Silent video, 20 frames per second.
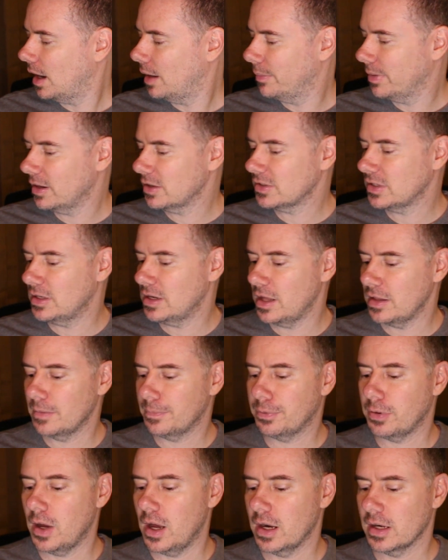Here's another
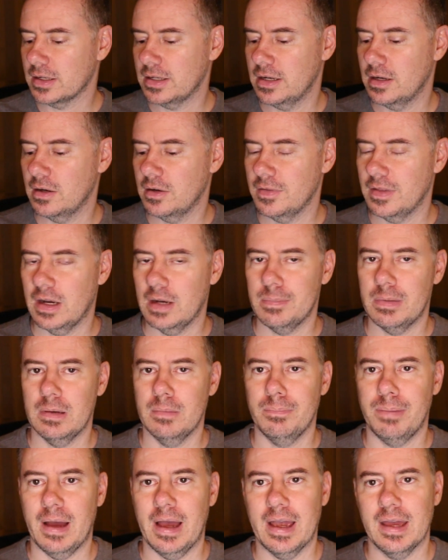product here that I've
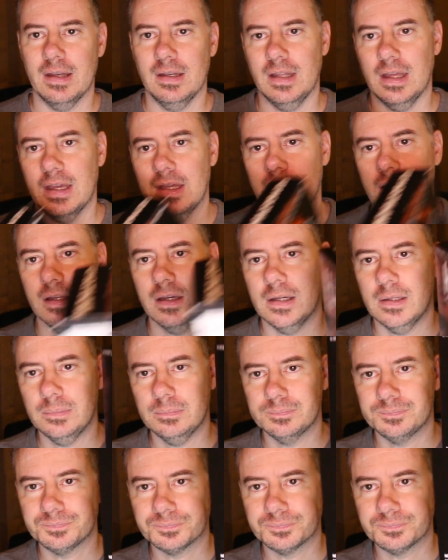been buying lately.